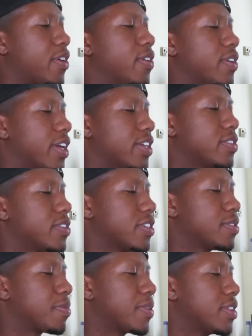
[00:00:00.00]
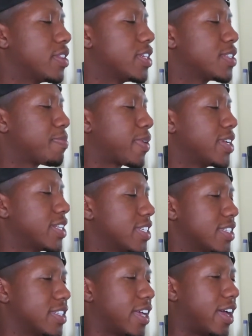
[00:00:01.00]
Okay, so let's break
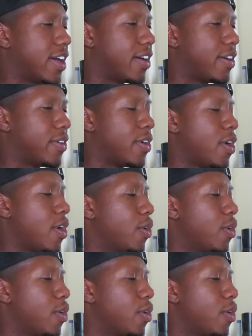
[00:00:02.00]
this down.